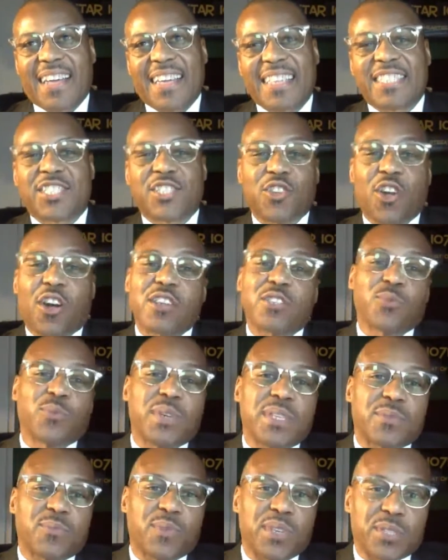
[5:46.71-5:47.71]
it starts
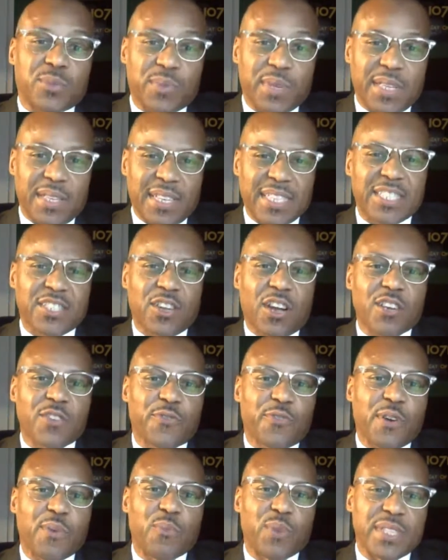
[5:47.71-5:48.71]
with it starts
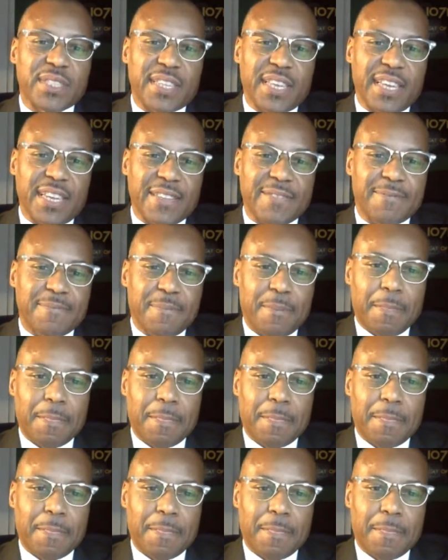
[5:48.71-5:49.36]
from within.